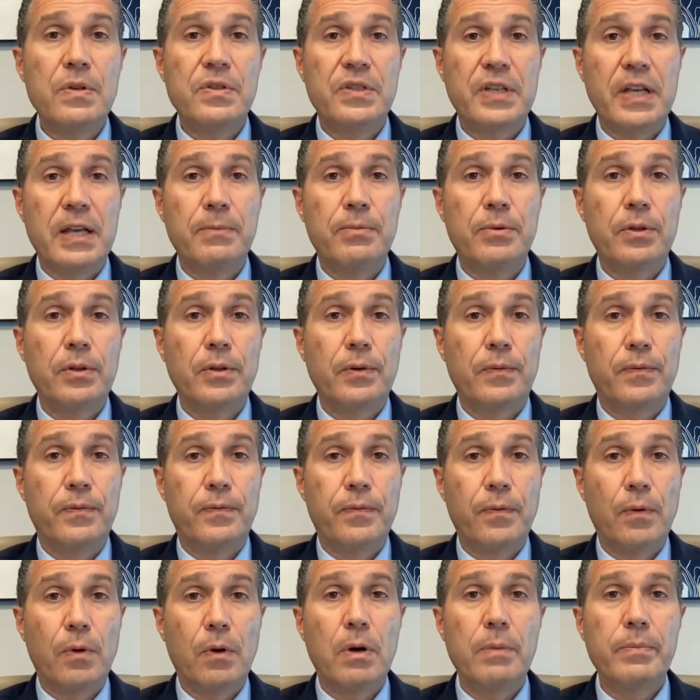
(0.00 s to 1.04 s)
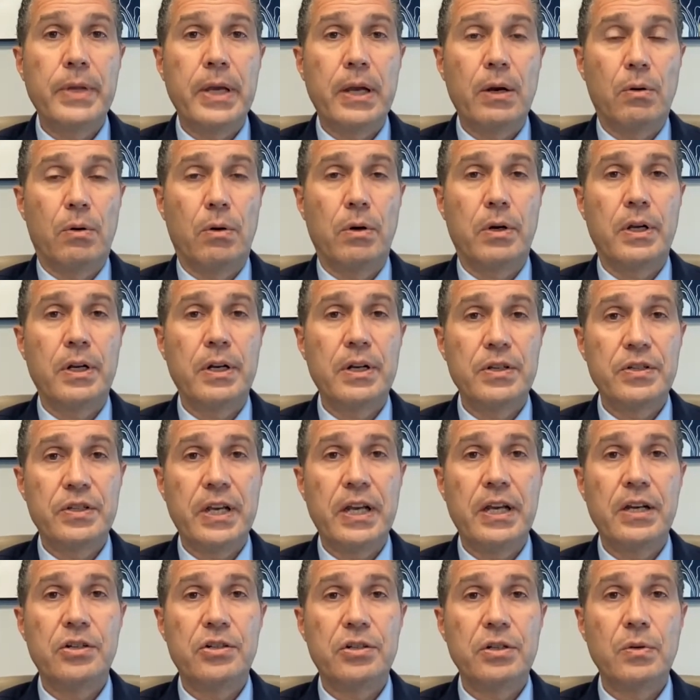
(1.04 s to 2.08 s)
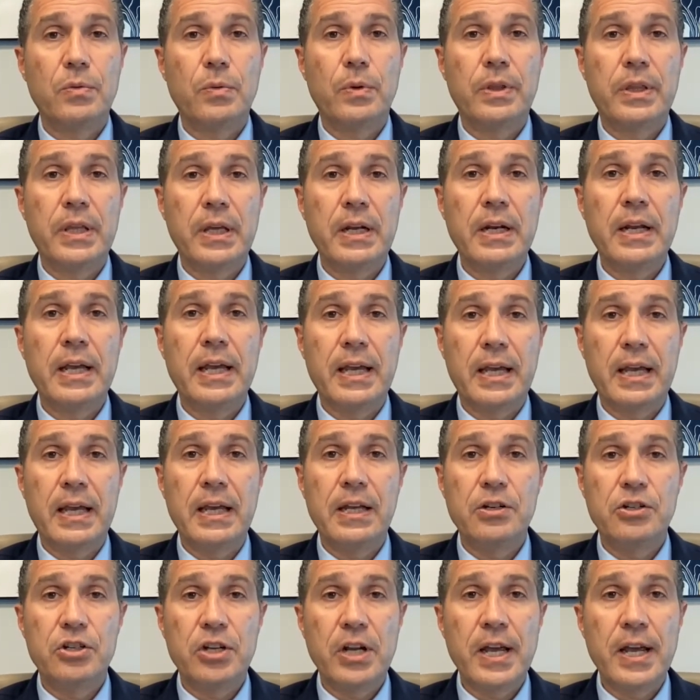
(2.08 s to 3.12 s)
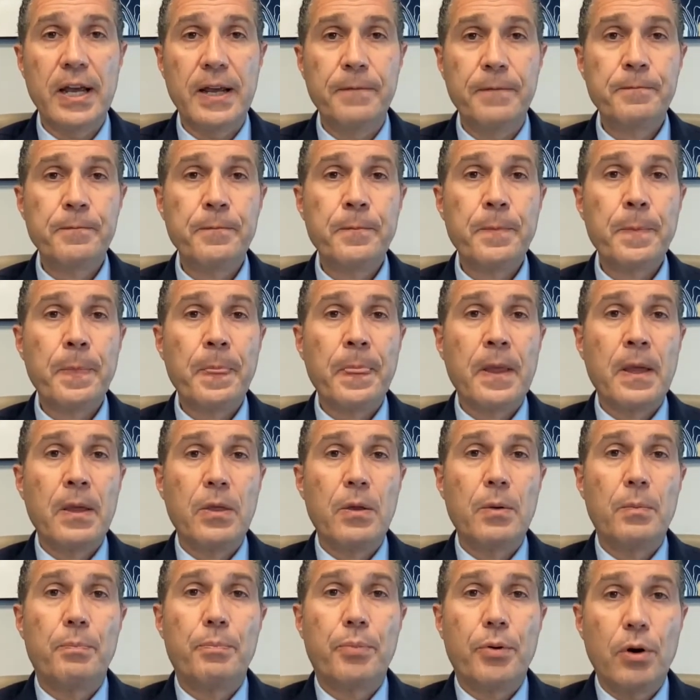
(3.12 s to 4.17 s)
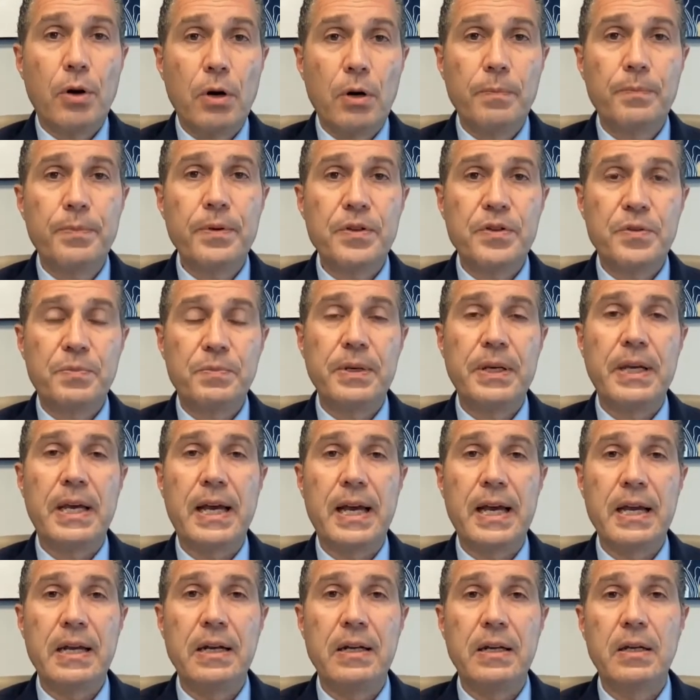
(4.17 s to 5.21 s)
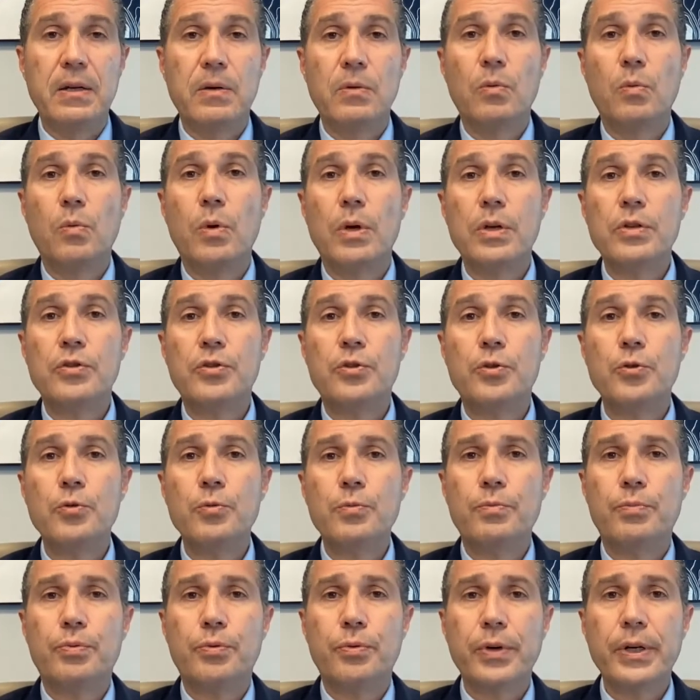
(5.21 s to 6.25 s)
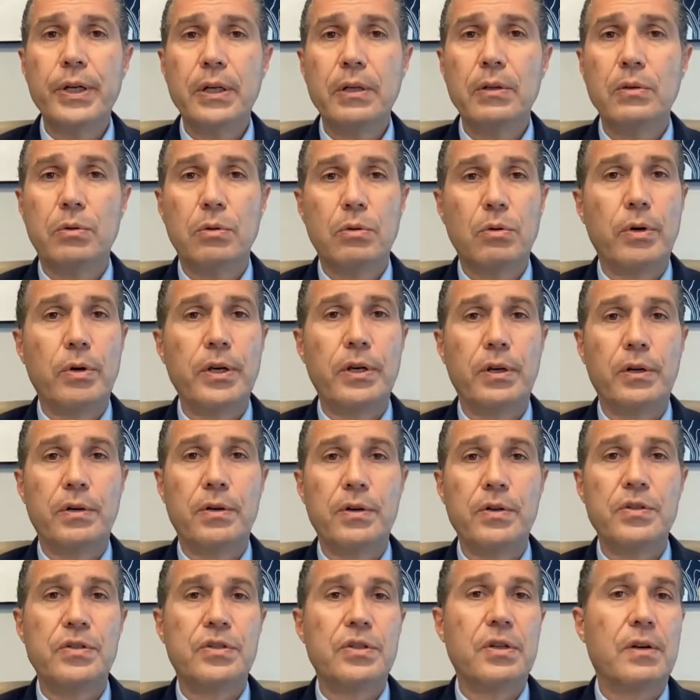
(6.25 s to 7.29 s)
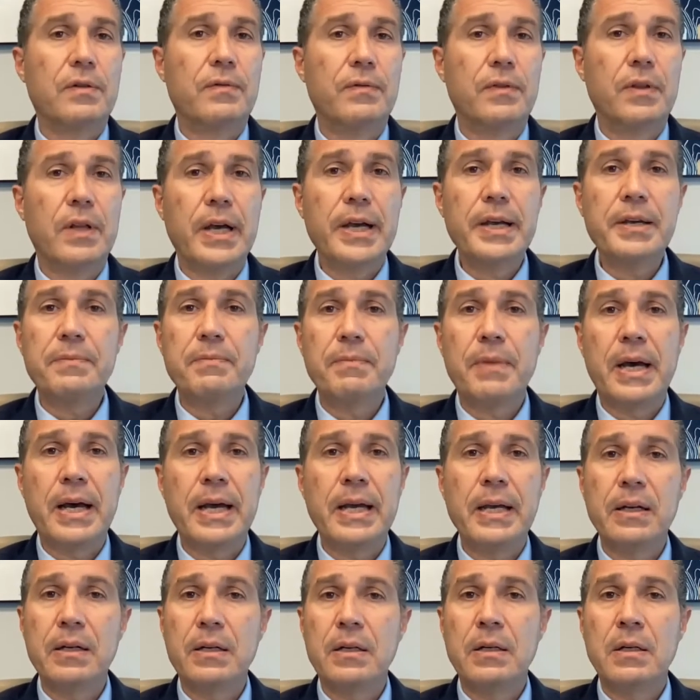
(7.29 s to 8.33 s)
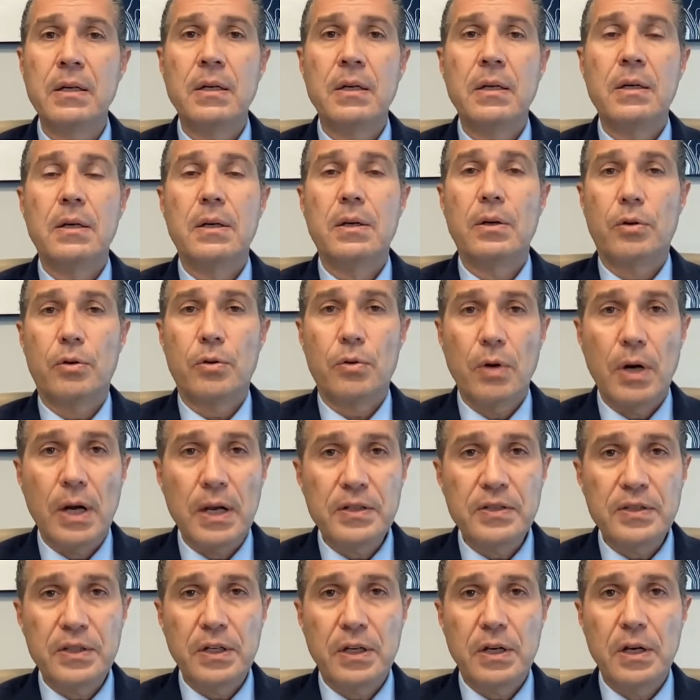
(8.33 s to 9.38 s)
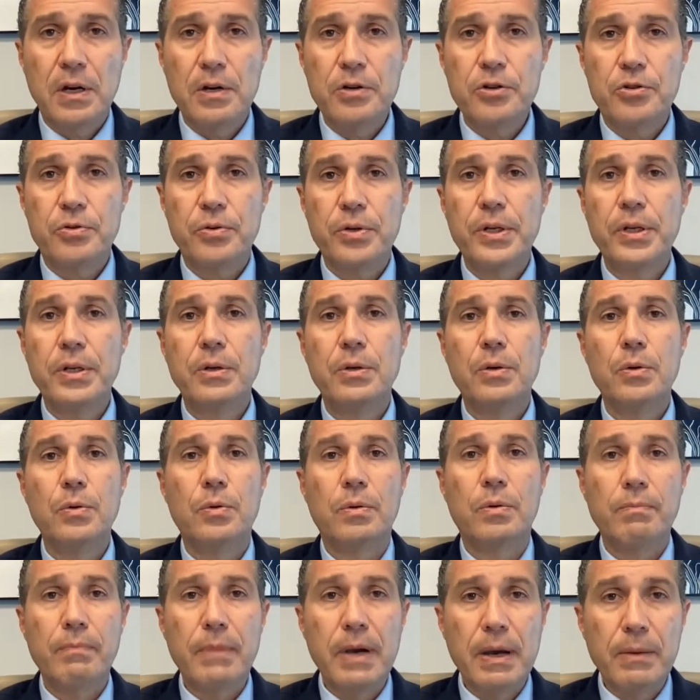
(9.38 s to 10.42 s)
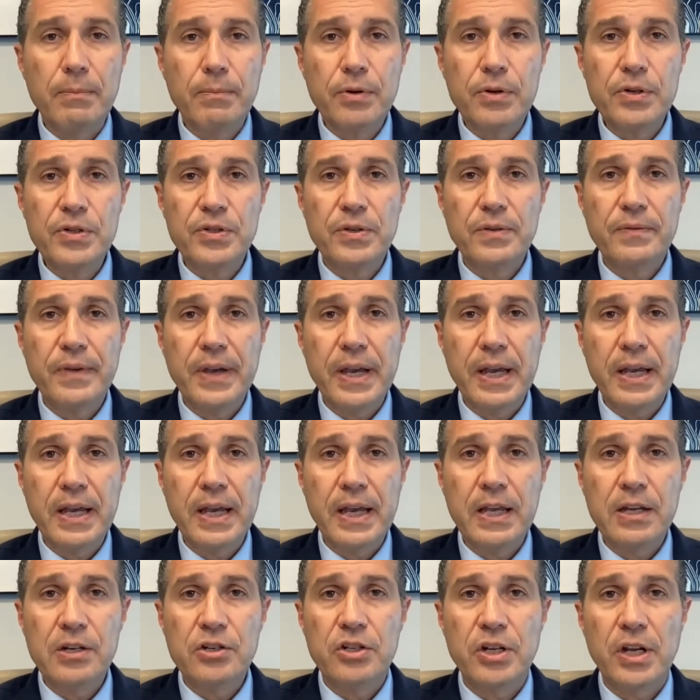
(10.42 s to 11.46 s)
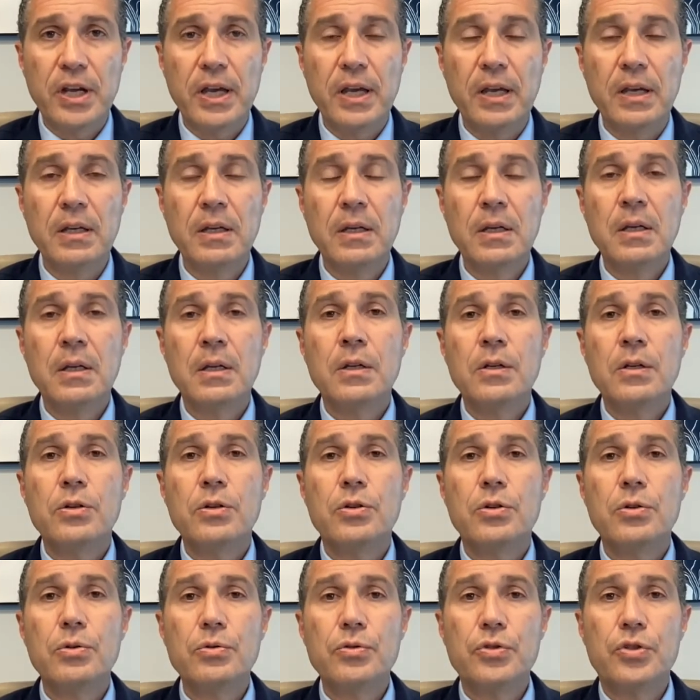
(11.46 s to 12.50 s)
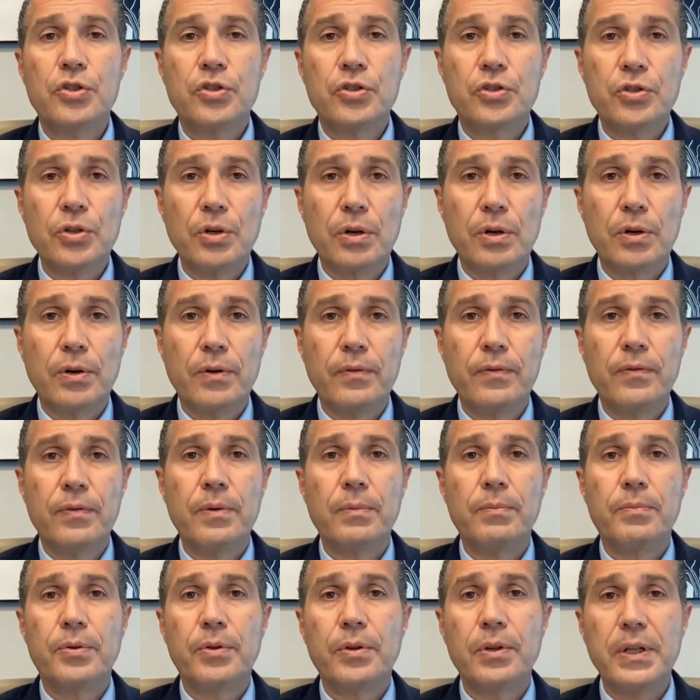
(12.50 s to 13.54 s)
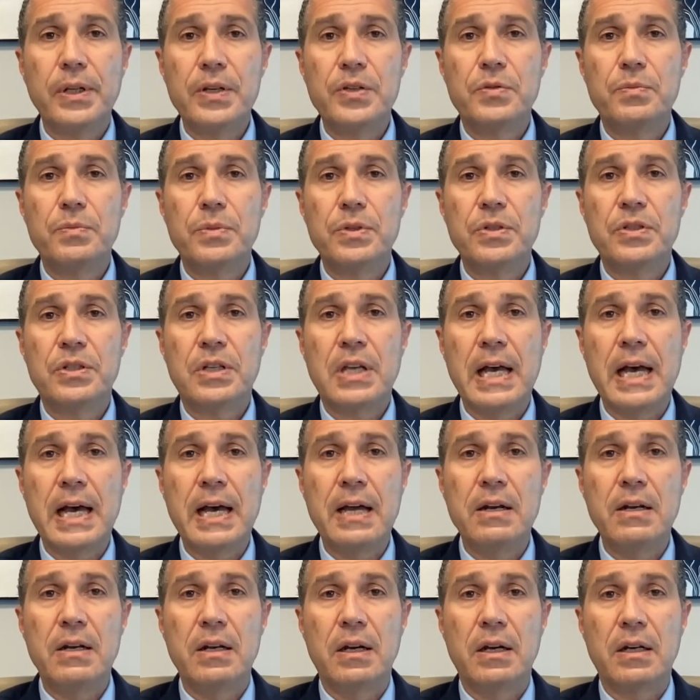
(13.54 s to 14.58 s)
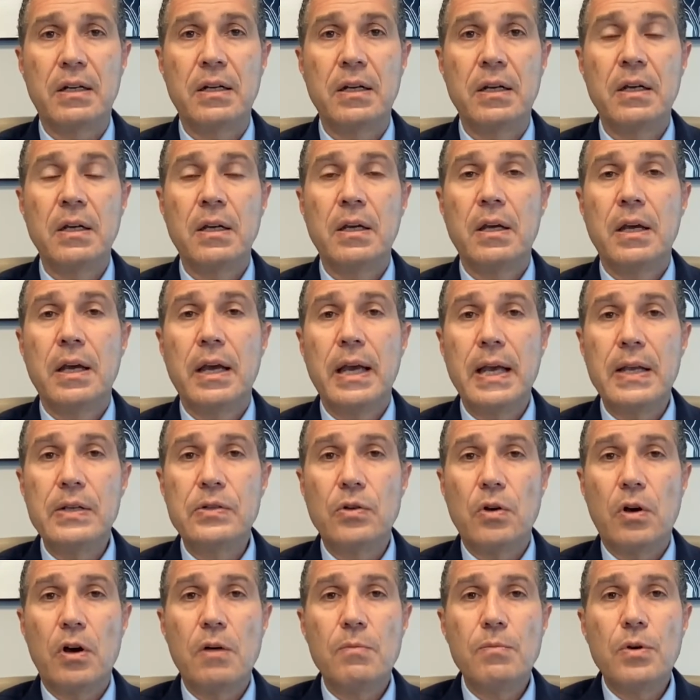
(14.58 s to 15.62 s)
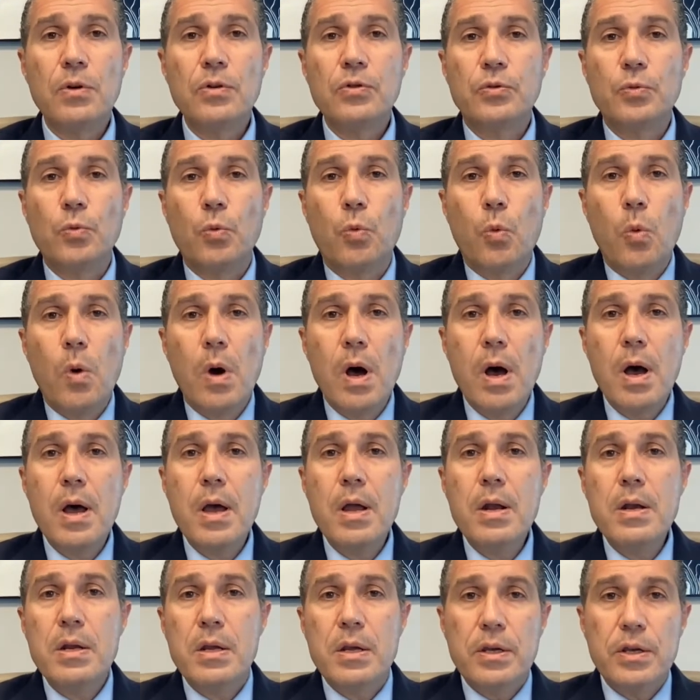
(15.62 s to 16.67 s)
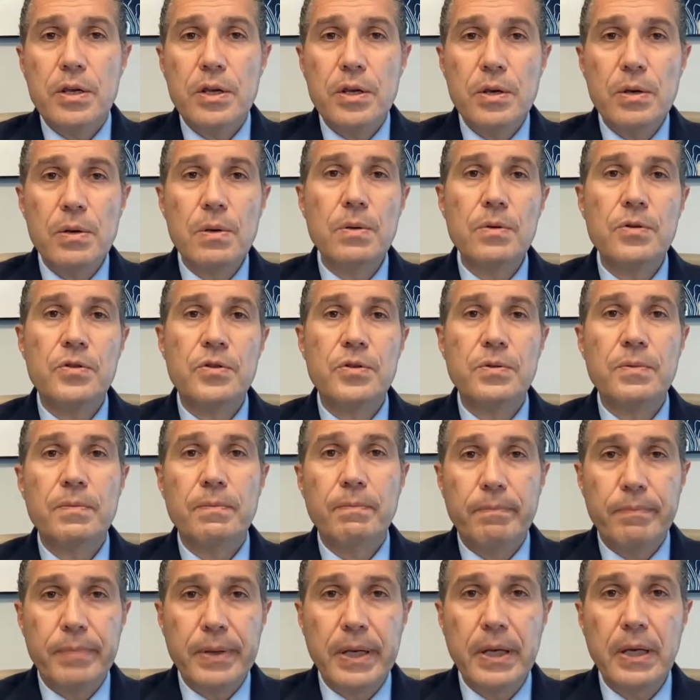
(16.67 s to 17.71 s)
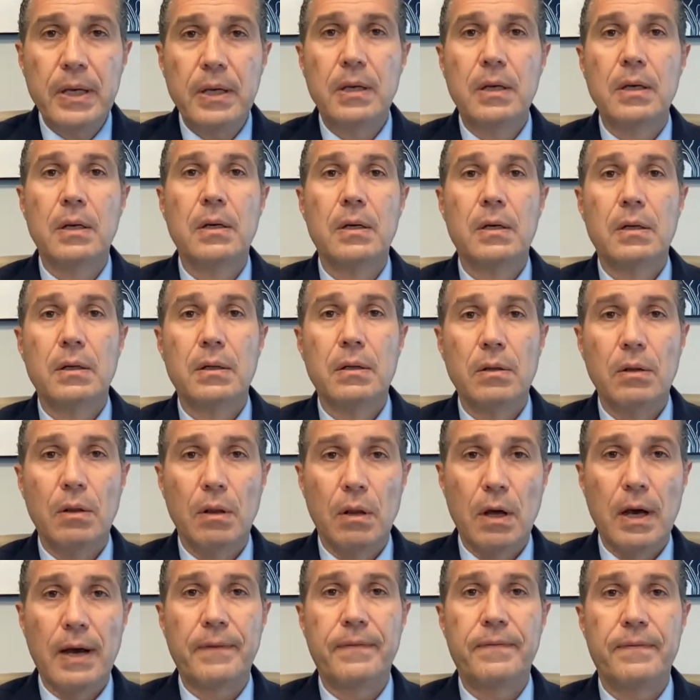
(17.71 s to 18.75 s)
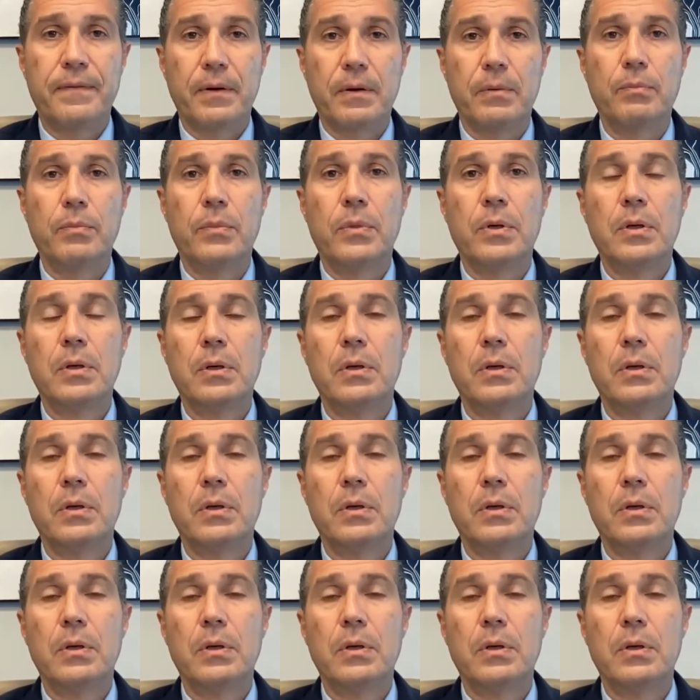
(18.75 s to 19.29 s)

I was able to form that organization within AAJ, the purpose behind it was to bring lawyers of like mind across the country who were members of AAJ to serve police misconduct as almost one huge big law firm.